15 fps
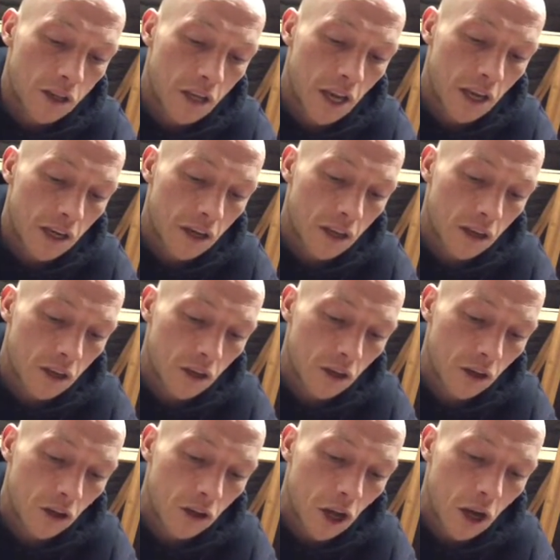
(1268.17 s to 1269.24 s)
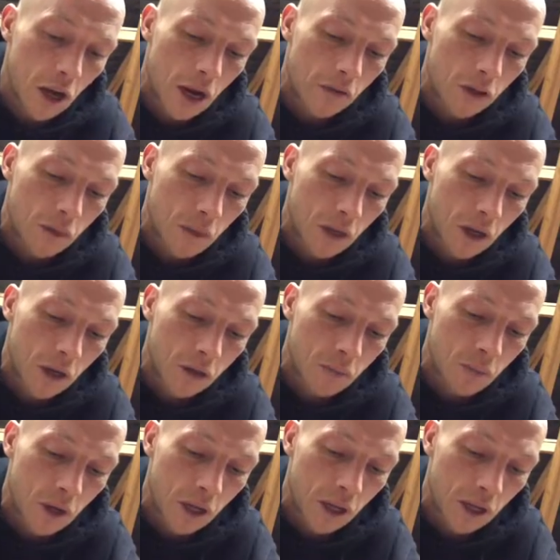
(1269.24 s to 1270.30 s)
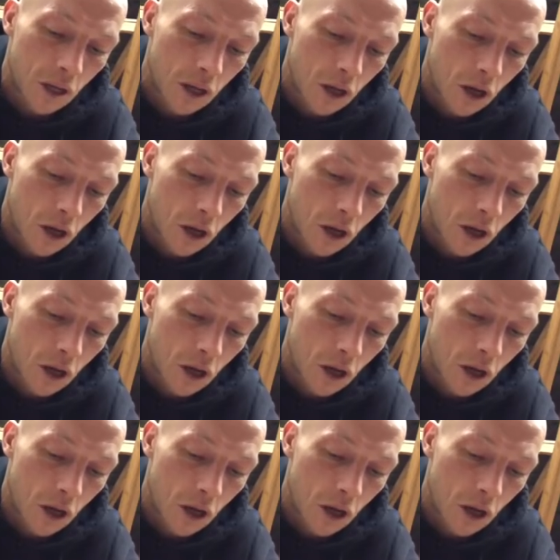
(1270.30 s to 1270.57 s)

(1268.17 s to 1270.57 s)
said, you don't have to spend loads of money.